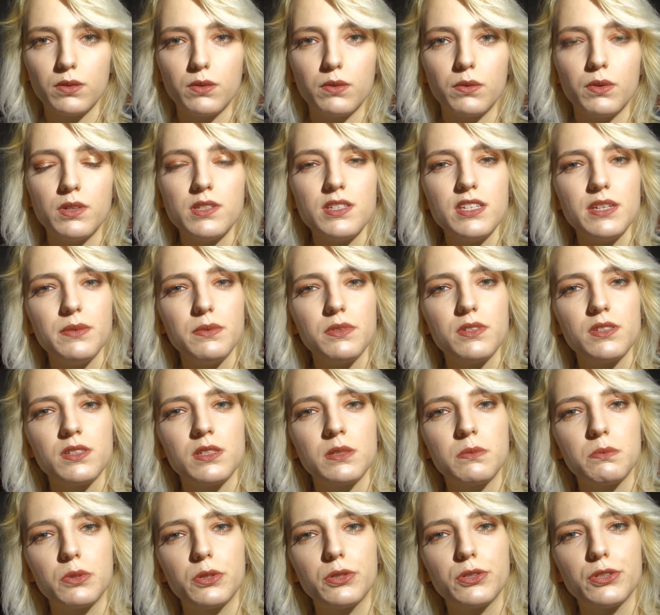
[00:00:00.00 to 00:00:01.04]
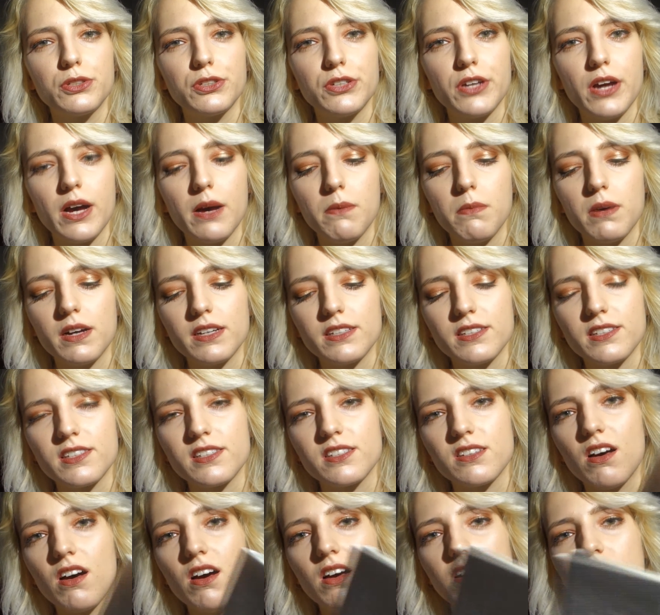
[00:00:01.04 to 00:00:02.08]
Once I was in a bookshop, I
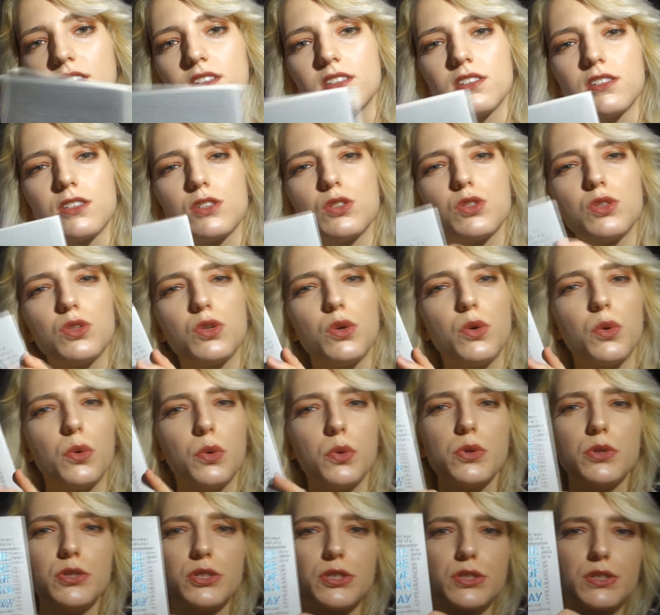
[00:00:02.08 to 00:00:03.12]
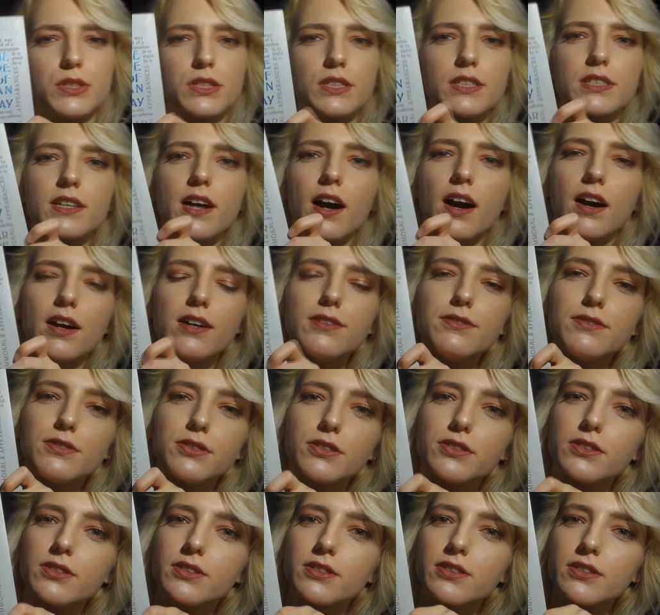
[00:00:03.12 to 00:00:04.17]
saw this gorgeous
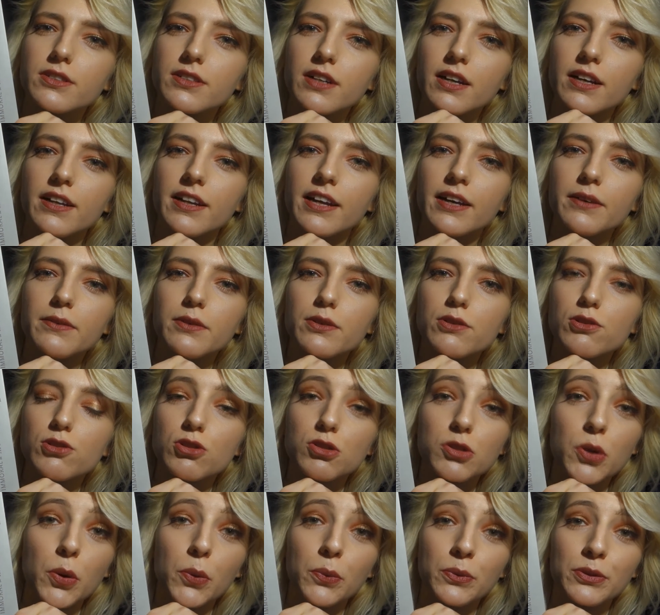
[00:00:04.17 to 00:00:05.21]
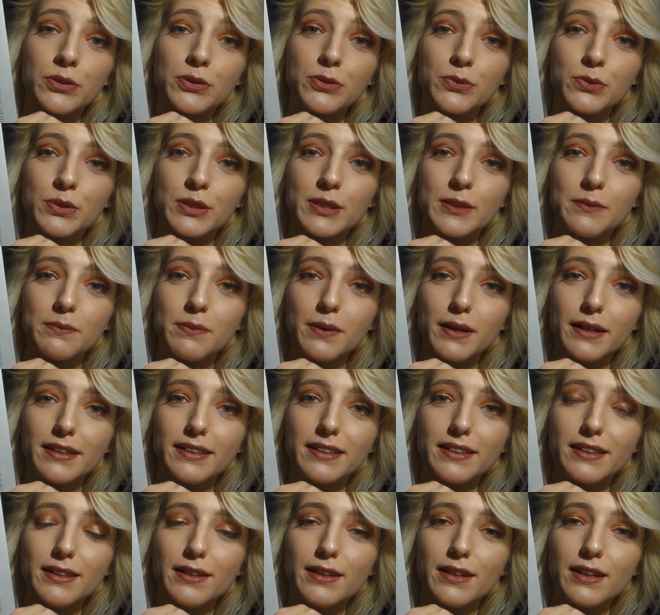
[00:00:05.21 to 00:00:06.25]
cover. I was so intrigued by
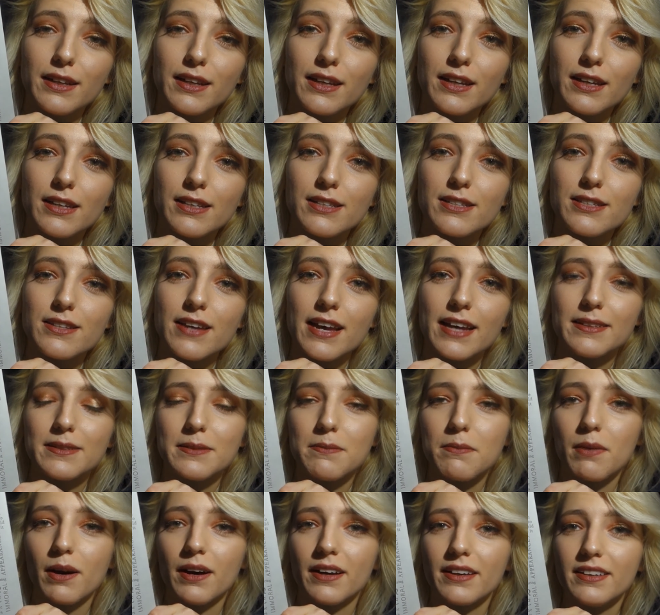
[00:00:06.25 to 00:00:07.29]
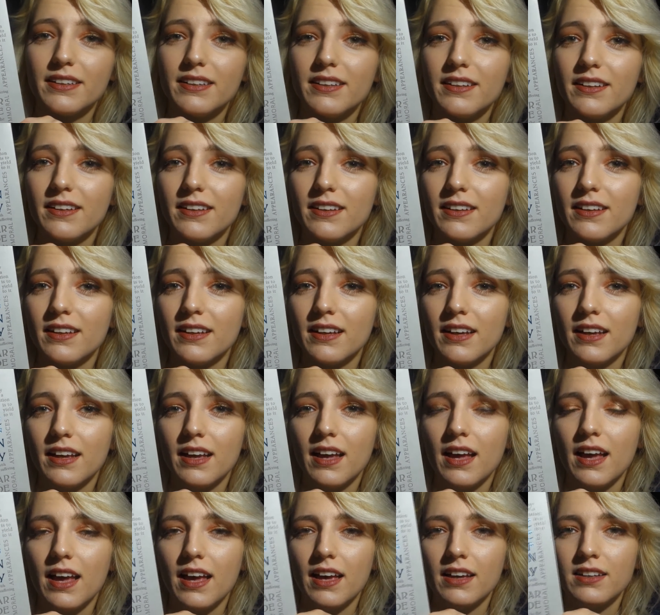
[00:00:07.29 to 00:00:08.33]
it, so I had to buy it.
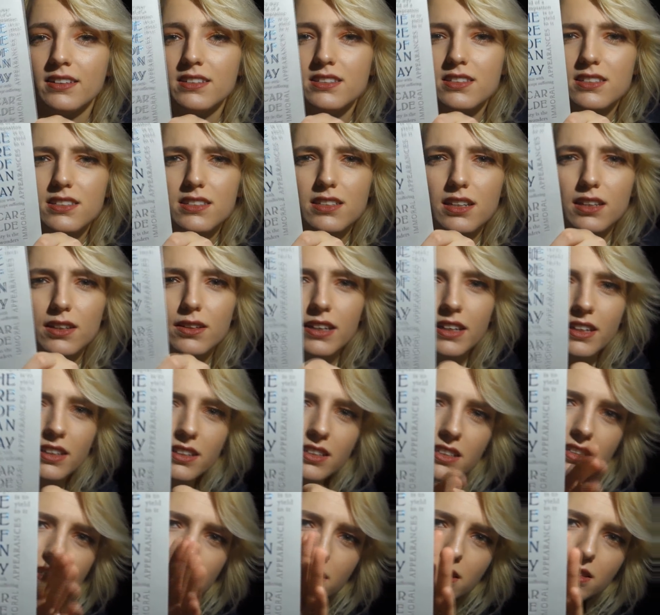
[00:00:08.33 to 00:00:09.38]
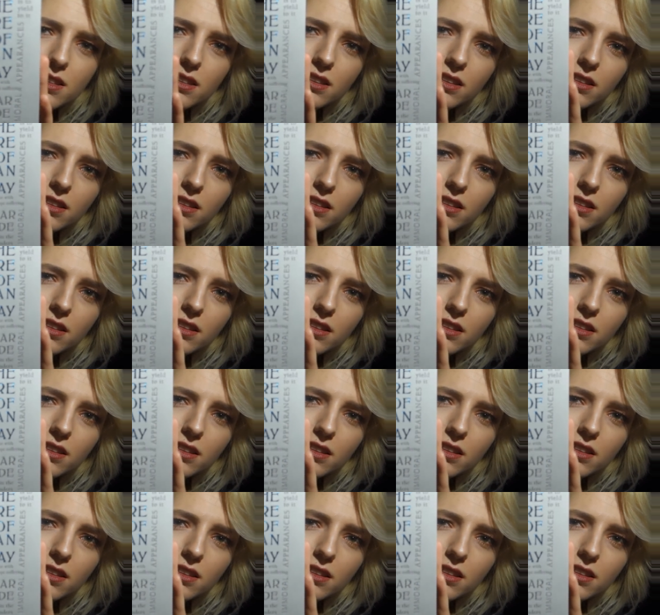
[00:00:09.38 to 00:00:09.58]
And just look at this.